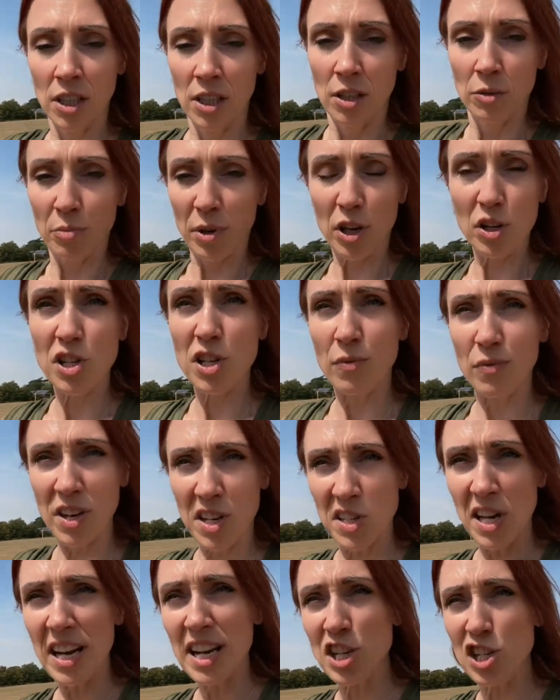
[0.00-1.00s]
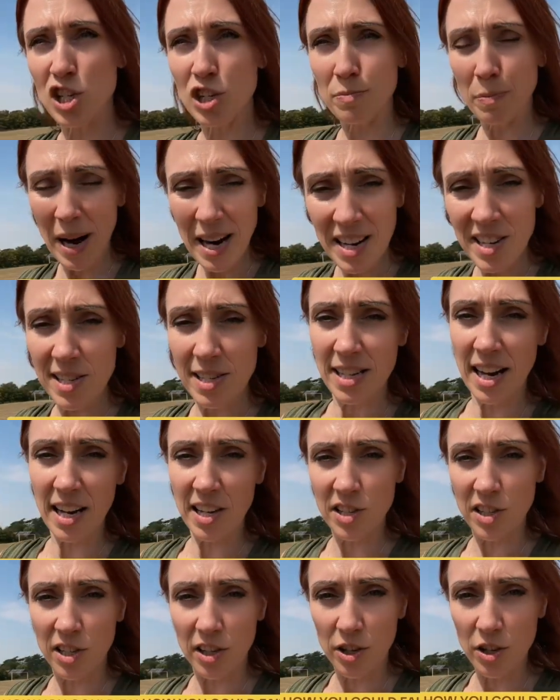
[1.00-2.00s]
Because if there's any space next
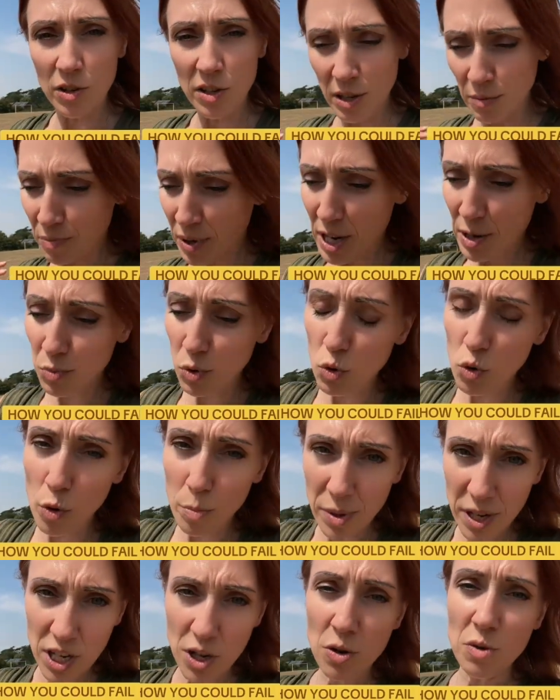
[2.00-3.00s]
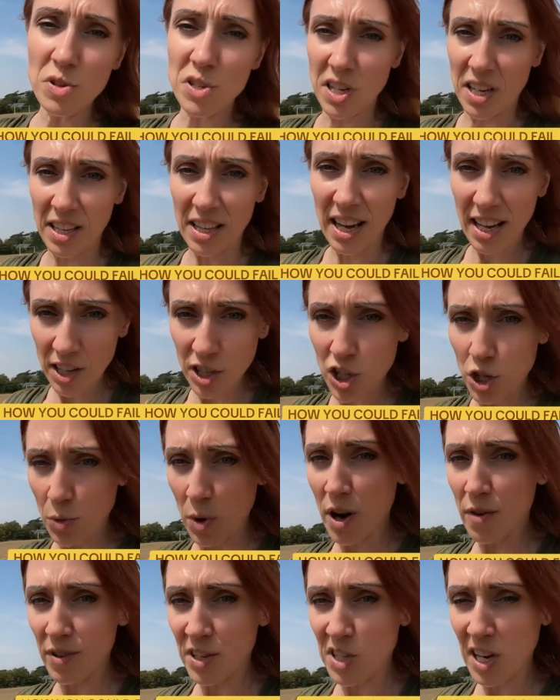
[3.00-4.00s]
to you, then people will be using that to
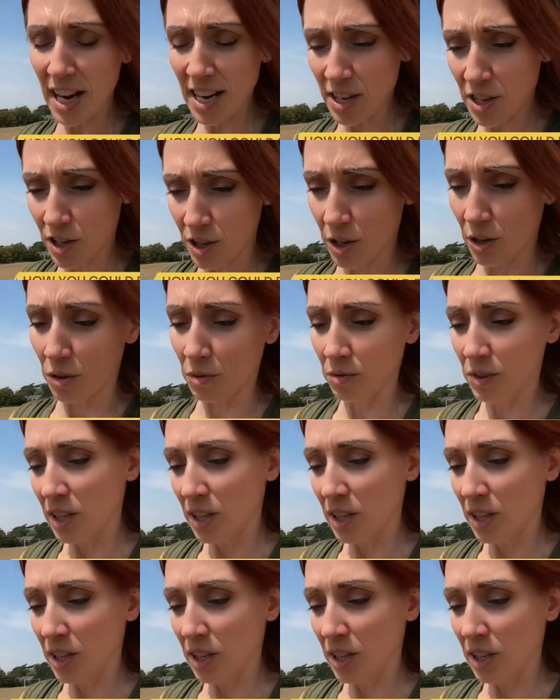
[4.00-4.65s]
overtake you.